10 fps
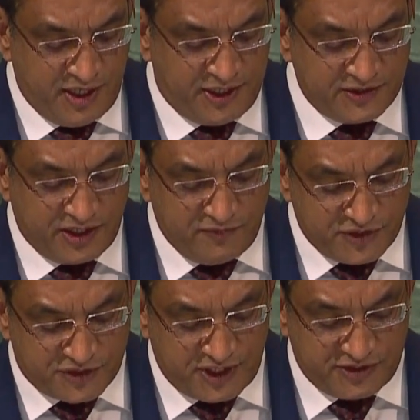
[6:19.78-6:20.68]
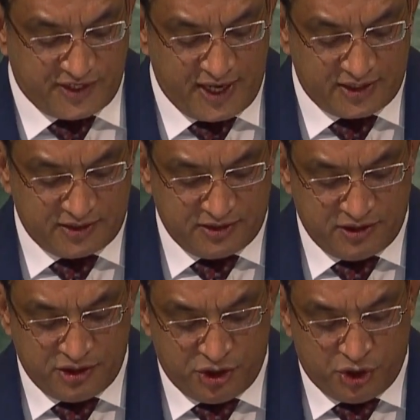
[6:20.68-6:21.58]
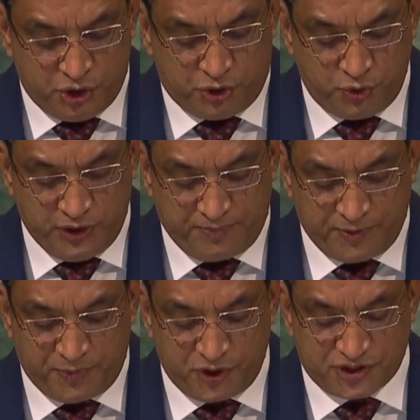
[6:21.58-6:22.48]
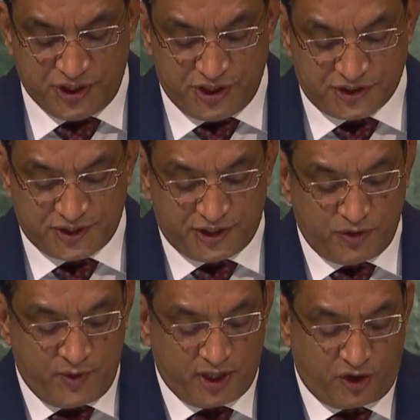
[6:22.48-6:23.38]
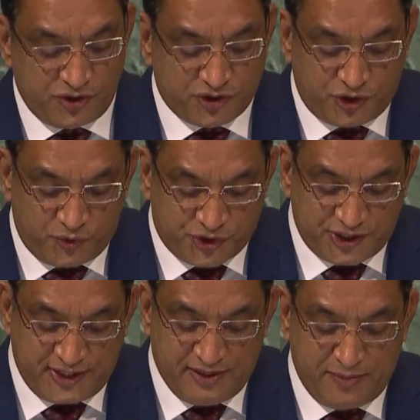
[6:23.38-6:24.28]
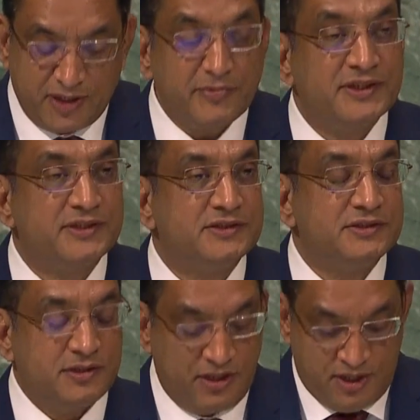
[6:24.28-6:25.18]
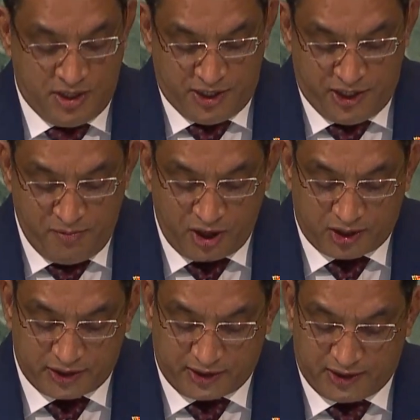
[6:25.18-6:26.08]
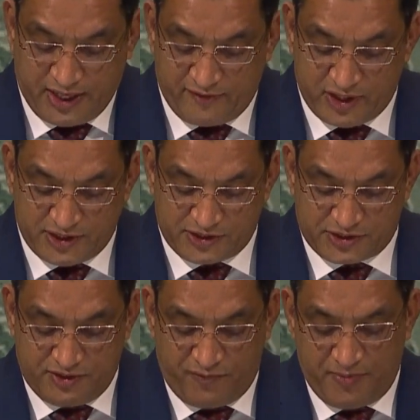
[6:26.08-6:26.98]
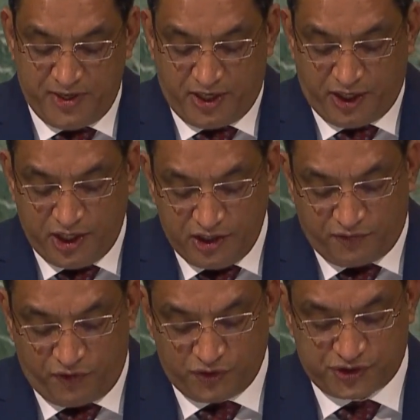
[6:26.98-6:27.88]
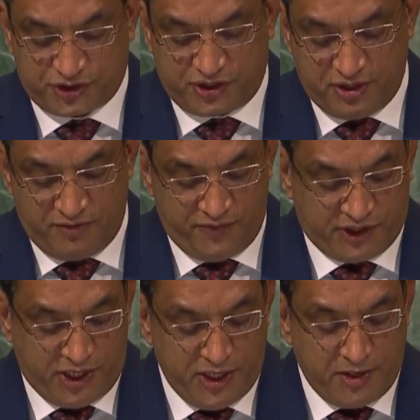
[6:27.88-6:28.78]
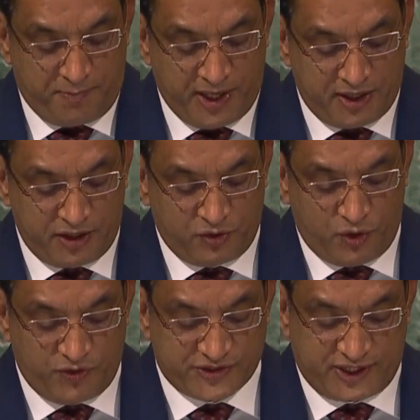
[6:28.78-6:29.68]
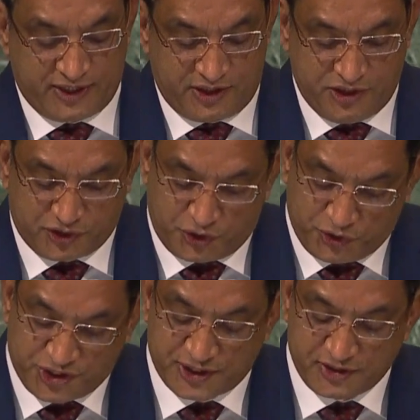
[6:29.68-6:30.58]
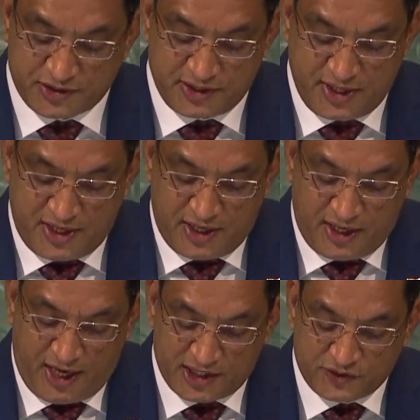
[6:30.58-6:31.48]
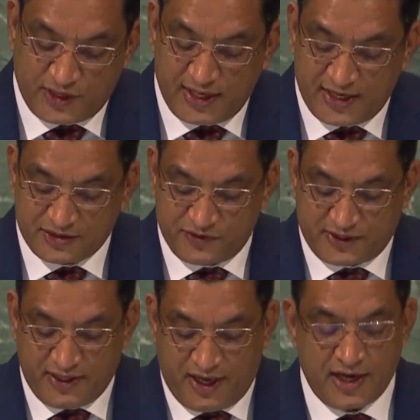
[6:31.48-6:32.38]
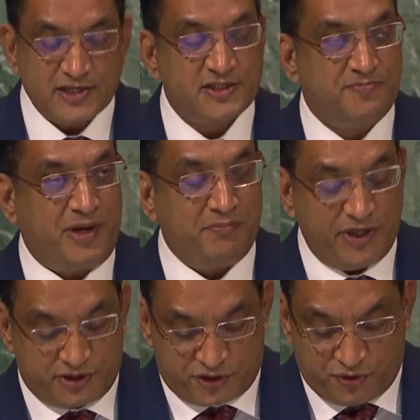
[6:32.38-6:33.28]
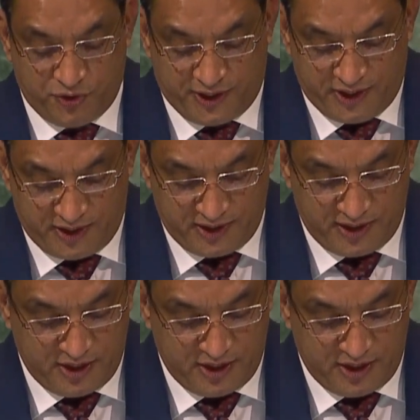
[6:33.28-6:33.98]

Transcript: It is envisaged that through the proposed legislative and constitutional amendment Democratic governance will be reinforced with independent oversight institutions as well as with enhanced public scrutiny.